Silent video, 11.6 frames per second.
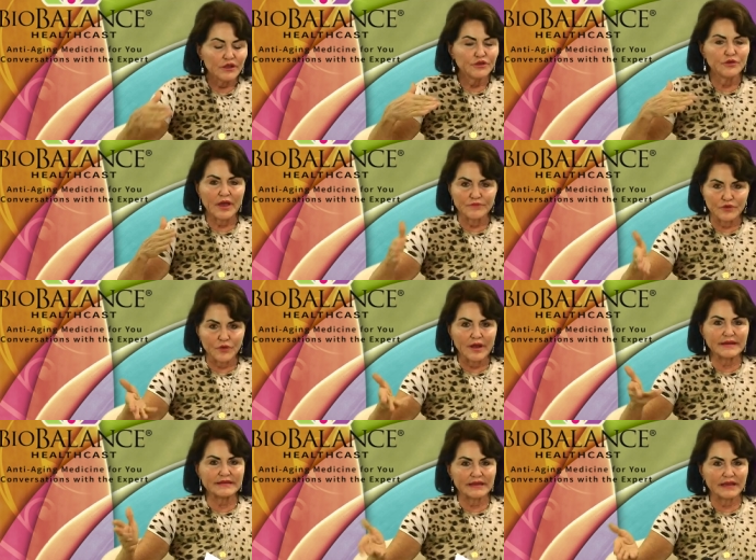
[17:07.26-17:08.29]
You have no
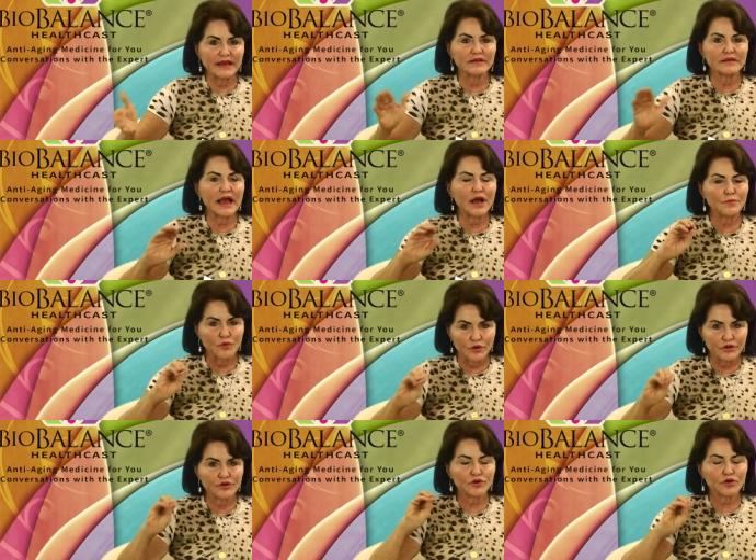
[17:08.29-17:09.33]
idea how
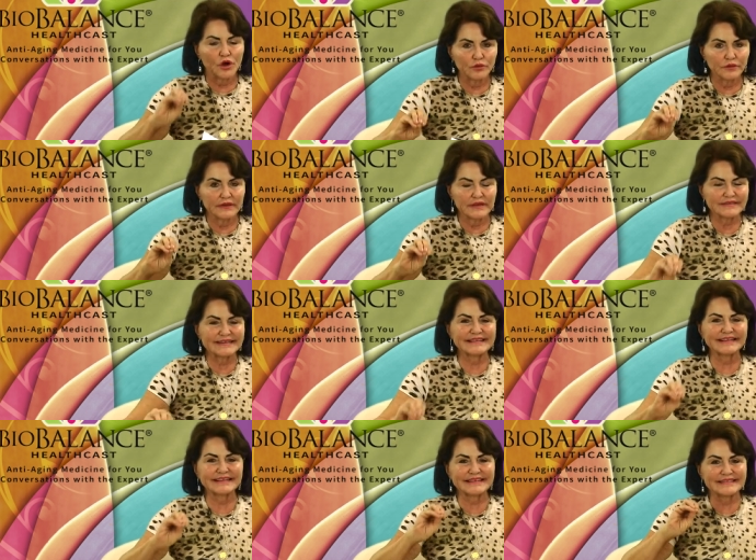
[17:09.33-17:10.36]
important your colon is
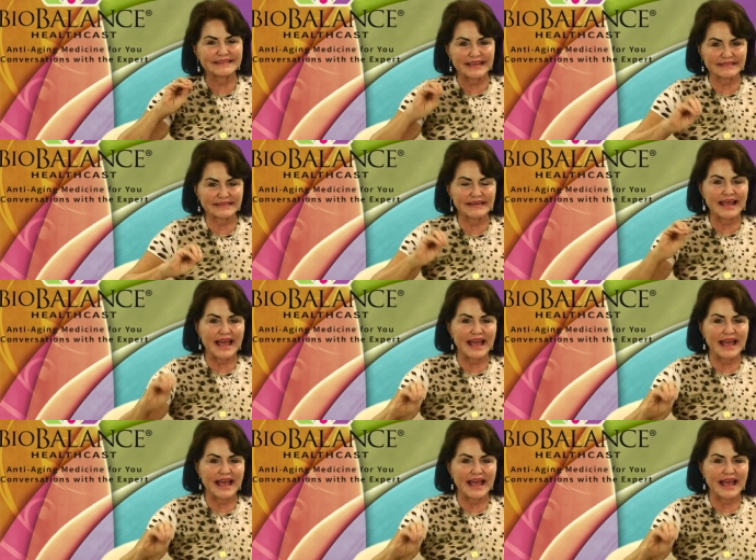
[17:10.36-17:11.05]
until it doesn't